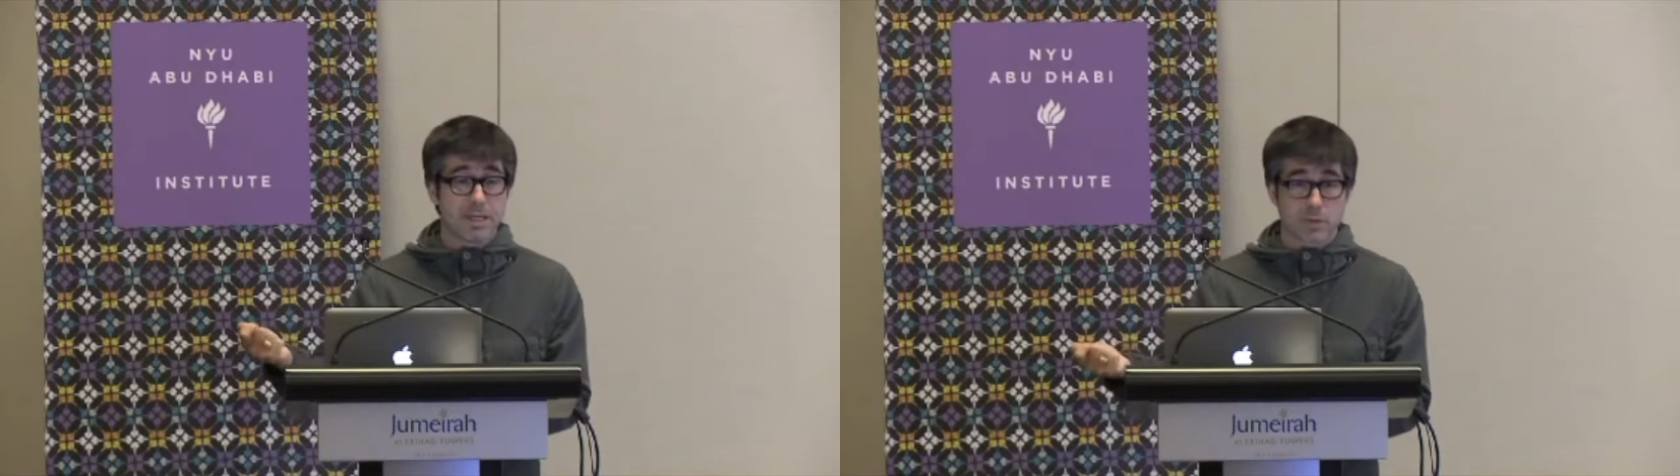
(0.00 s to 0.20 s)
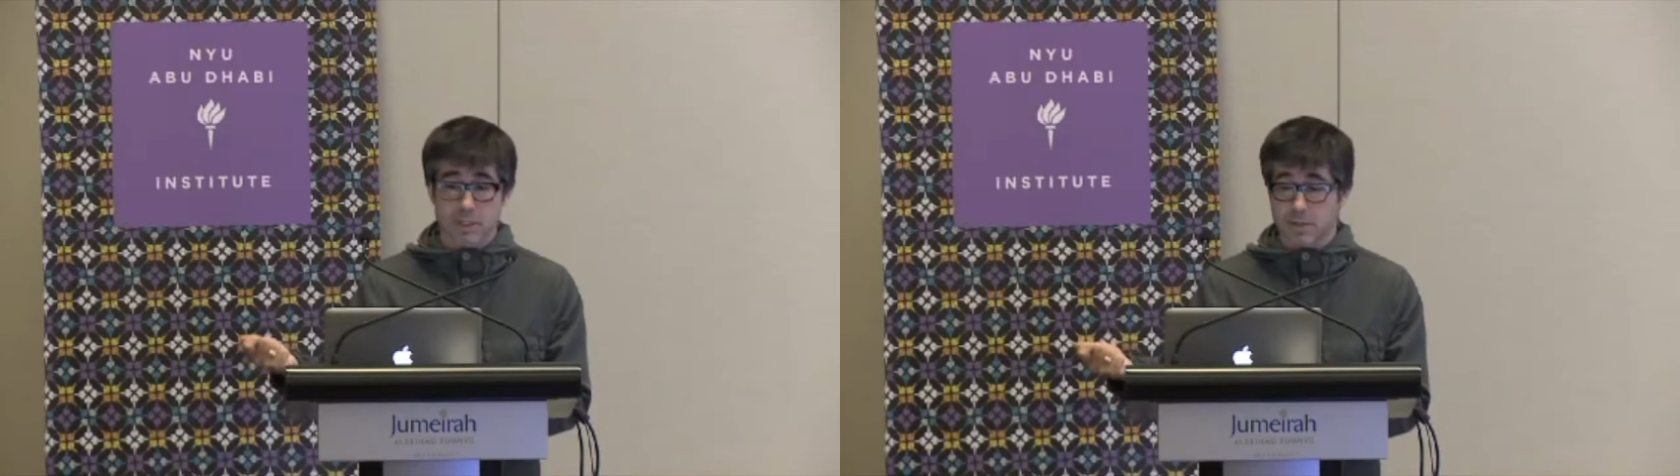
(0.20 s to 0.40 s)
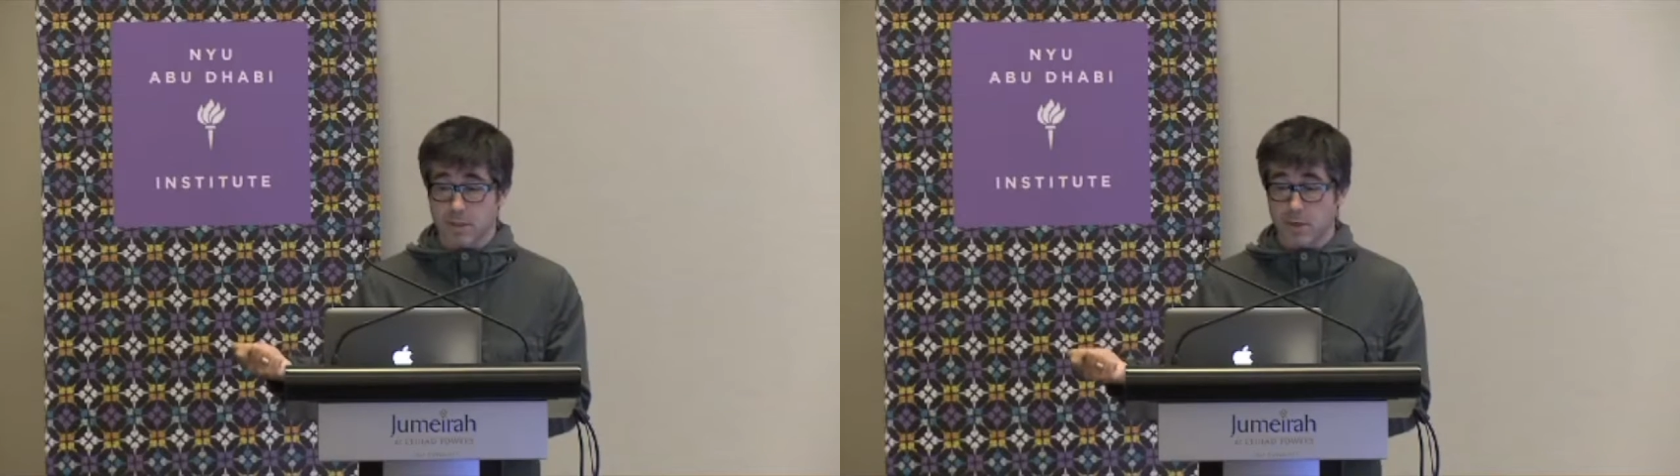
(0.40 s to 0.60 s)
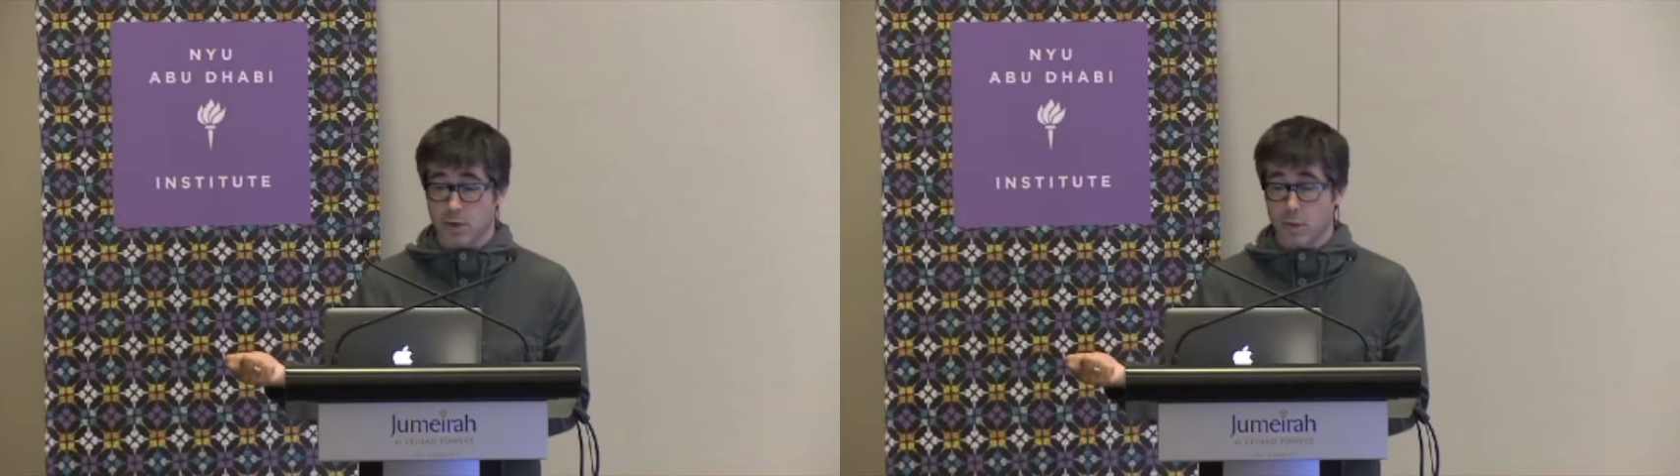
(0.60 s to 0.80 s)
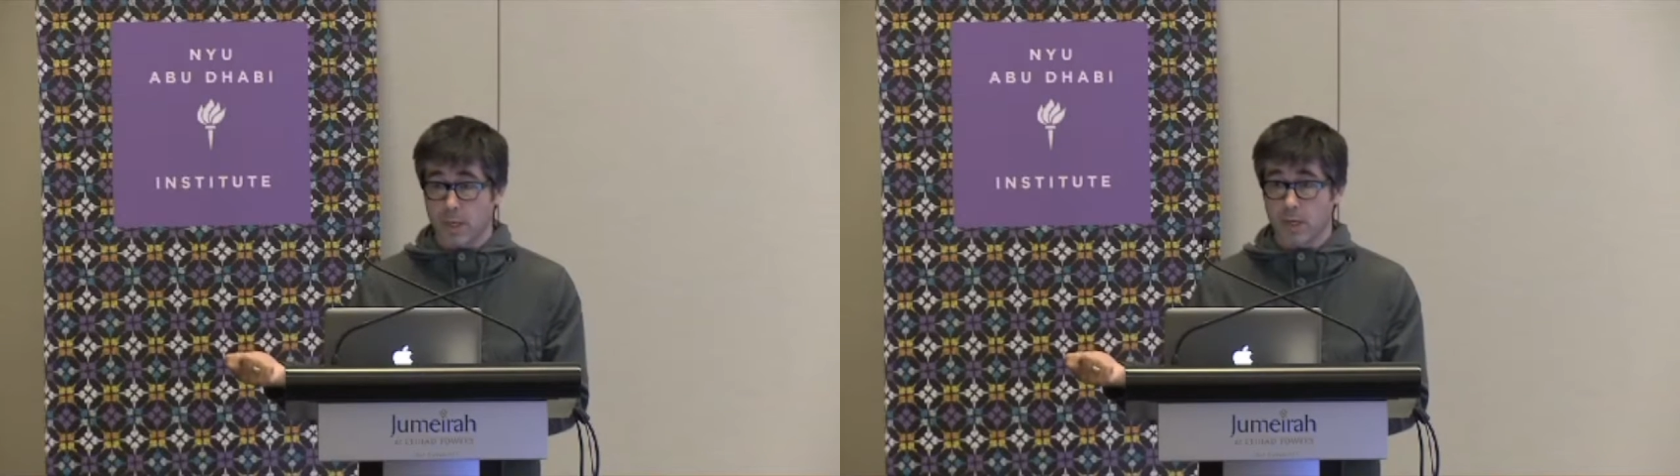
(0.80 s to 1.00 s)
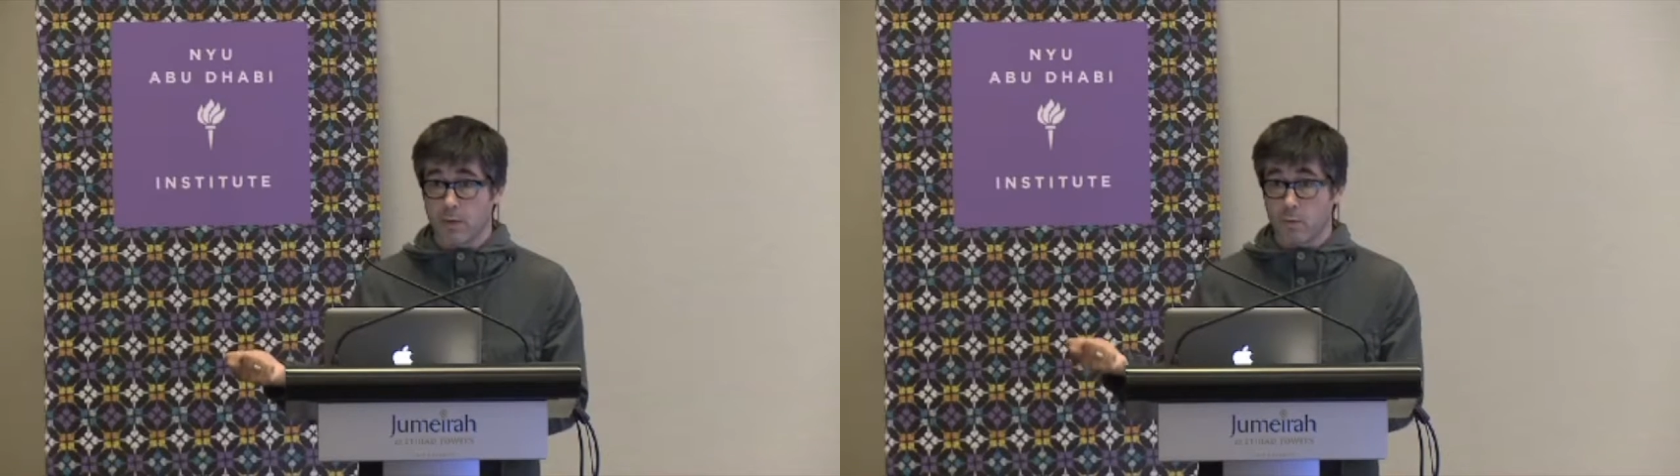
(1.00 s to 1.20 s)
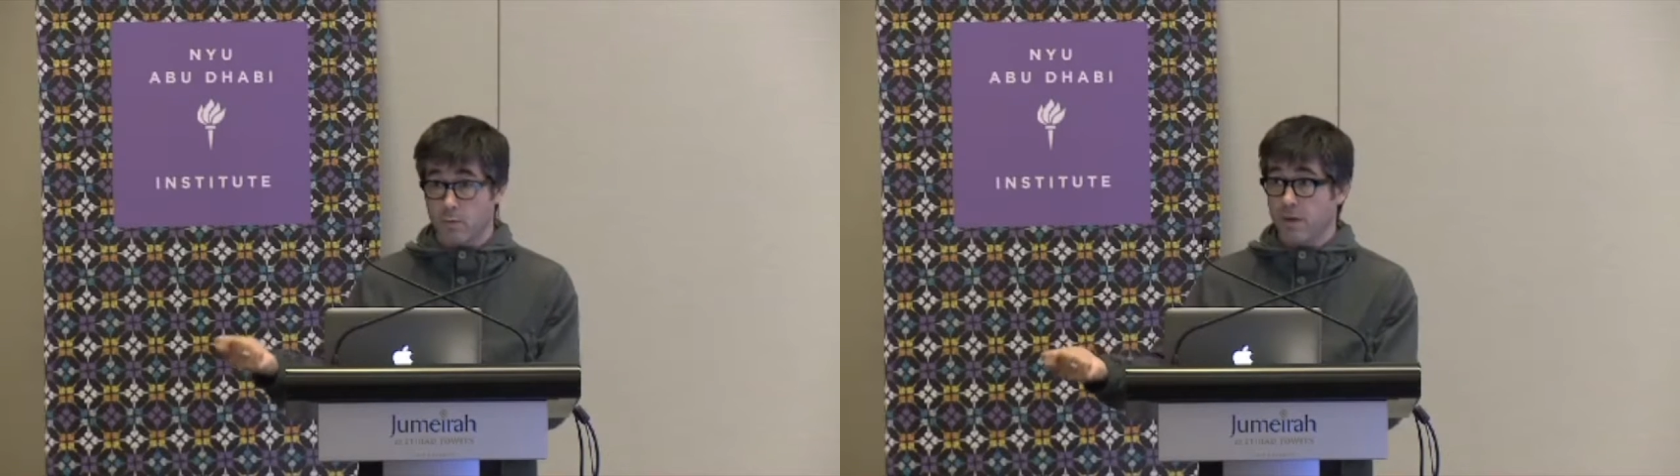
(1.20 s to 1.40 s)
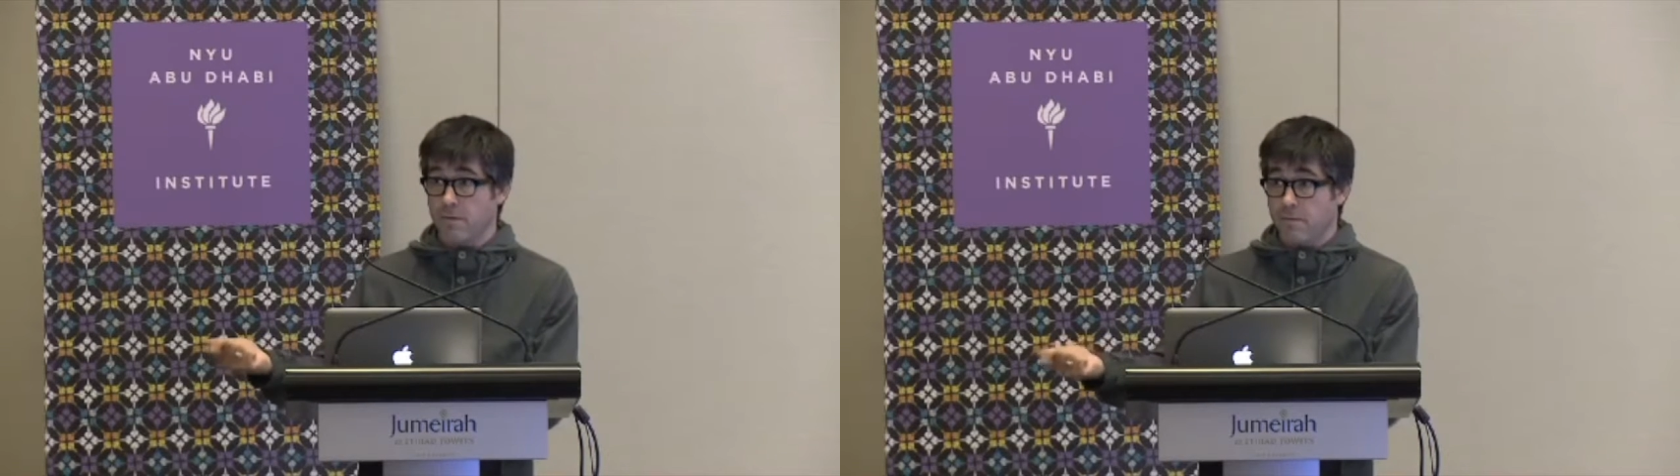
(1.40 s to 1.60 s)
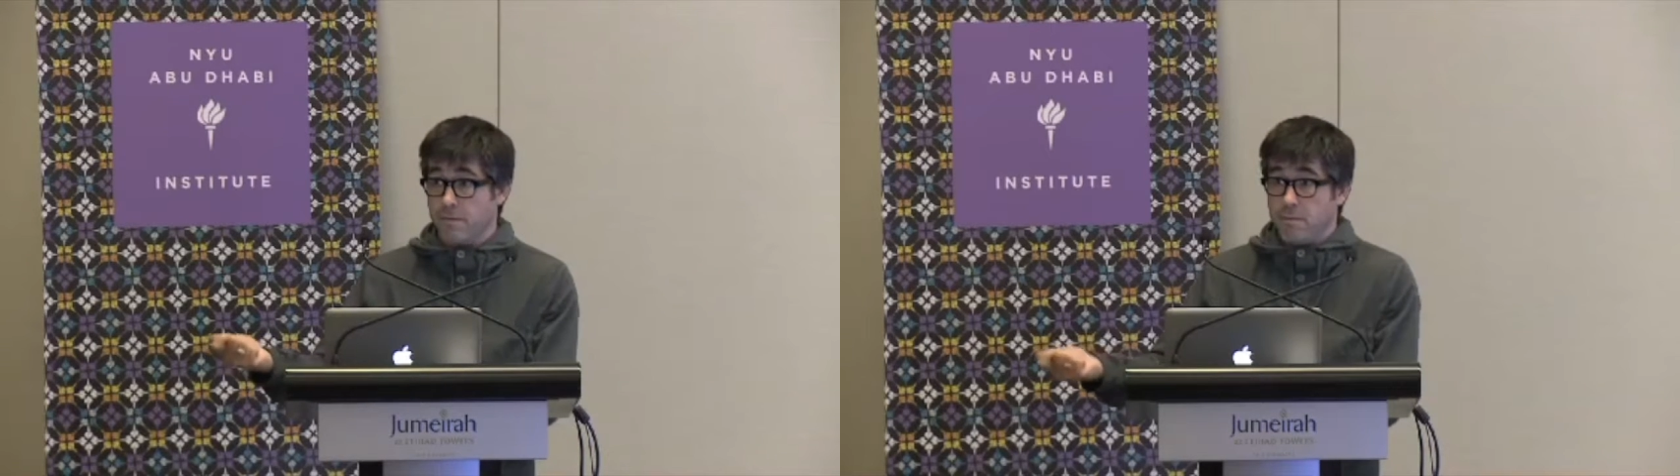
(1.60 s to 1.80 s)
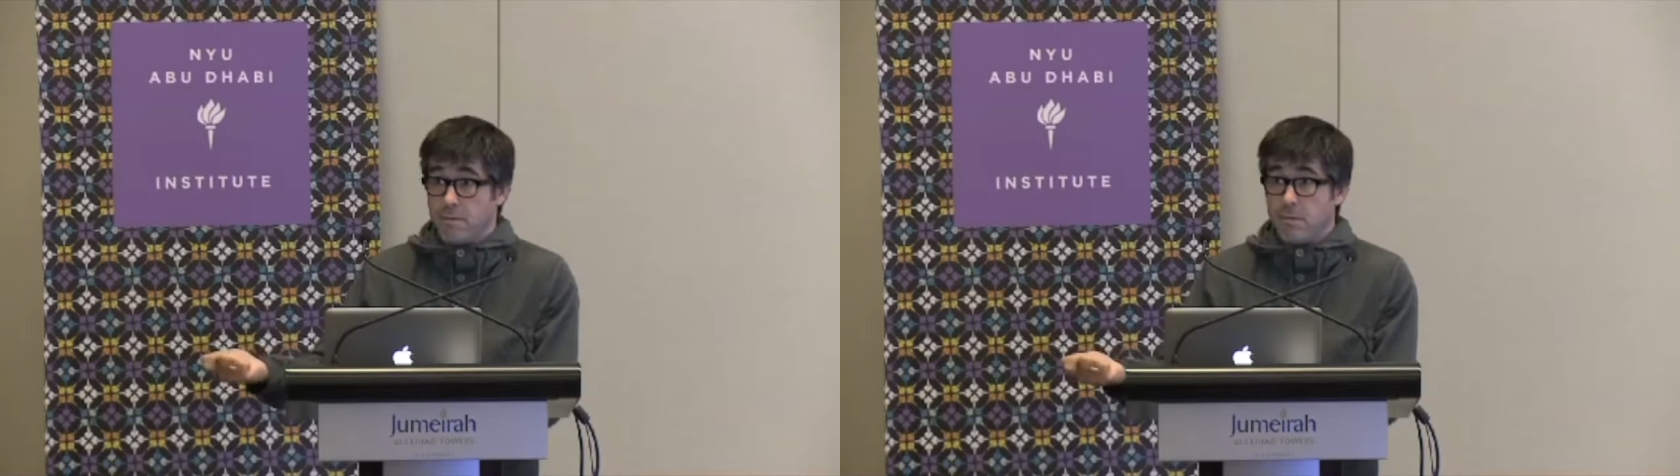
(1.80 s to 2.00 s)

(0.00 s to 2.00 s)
be interested in knowing if,